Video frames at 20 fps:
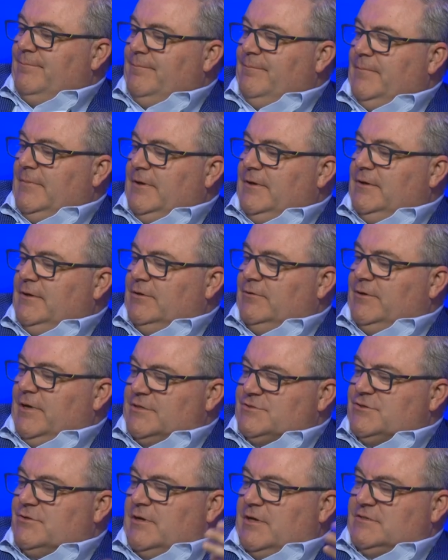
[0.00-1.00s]

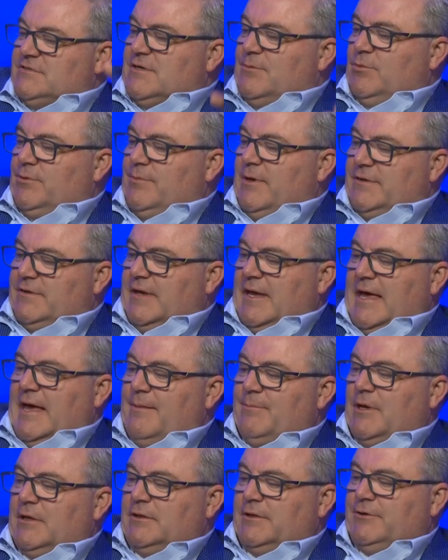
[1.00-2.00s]
yesterday someone made the
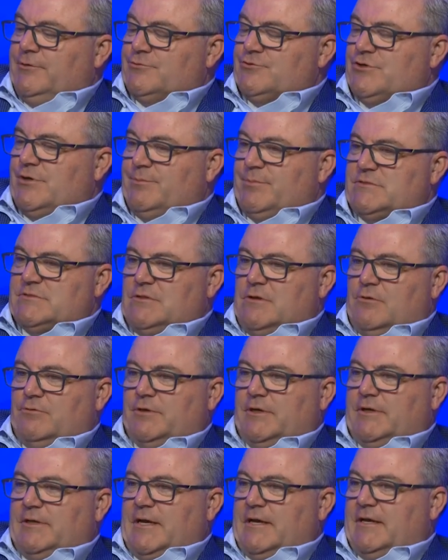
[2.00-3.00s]
comment, leadership is
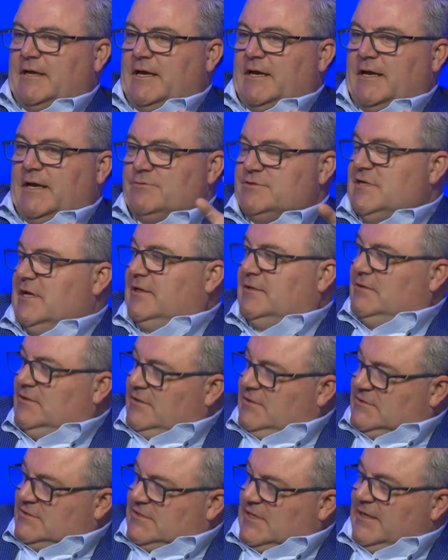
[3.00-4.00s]
lonely, and I use that
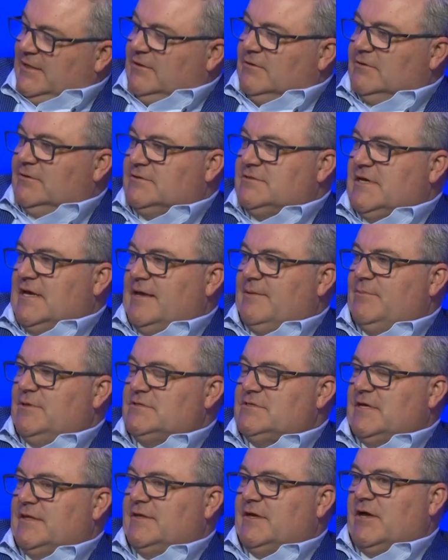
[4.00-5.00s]
all the time
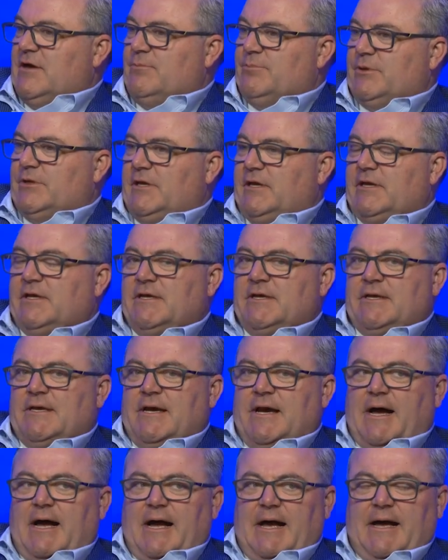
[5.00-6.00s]
inside the company.
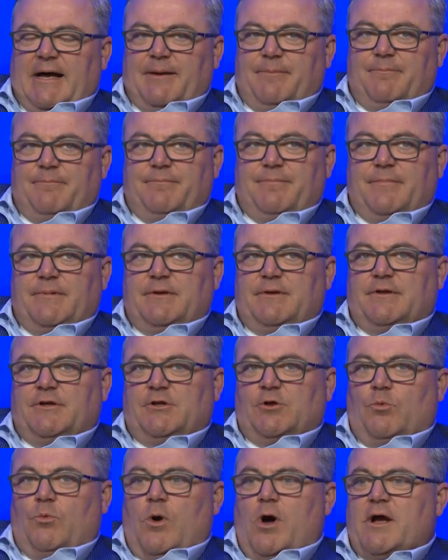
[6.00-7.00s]

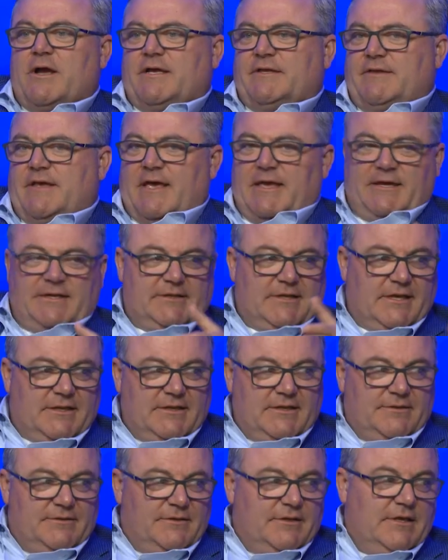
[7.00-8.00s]
Walk a day
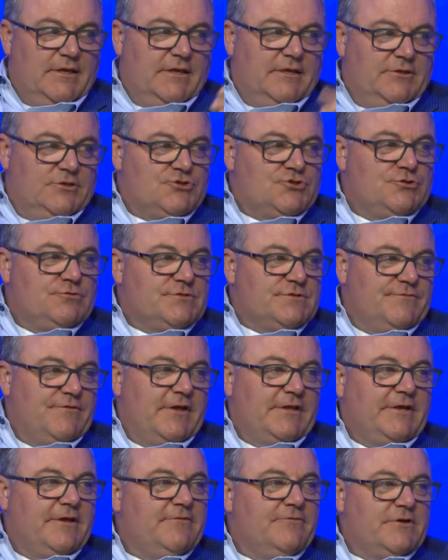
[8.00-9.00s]
in the shoes of
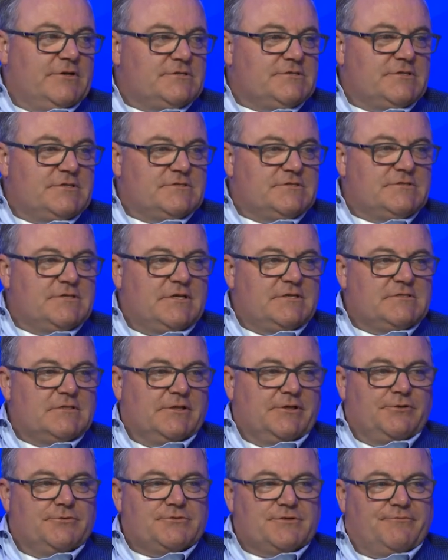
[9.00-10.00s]
any of us as
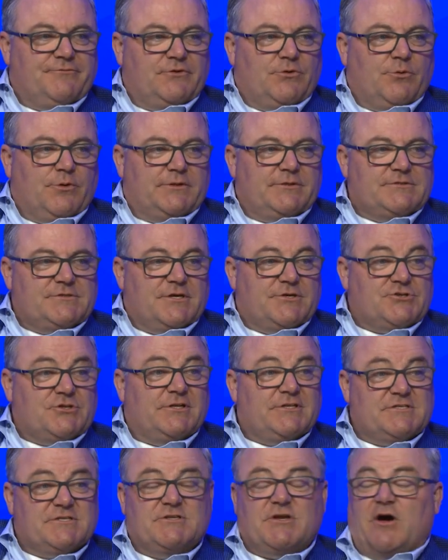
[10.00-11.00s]
leaders of an organization.
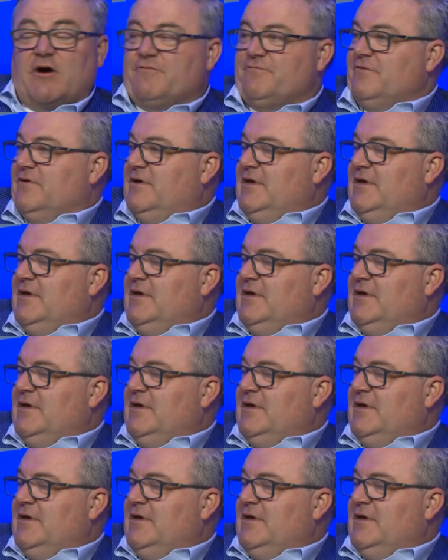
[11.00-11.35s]
It's tough.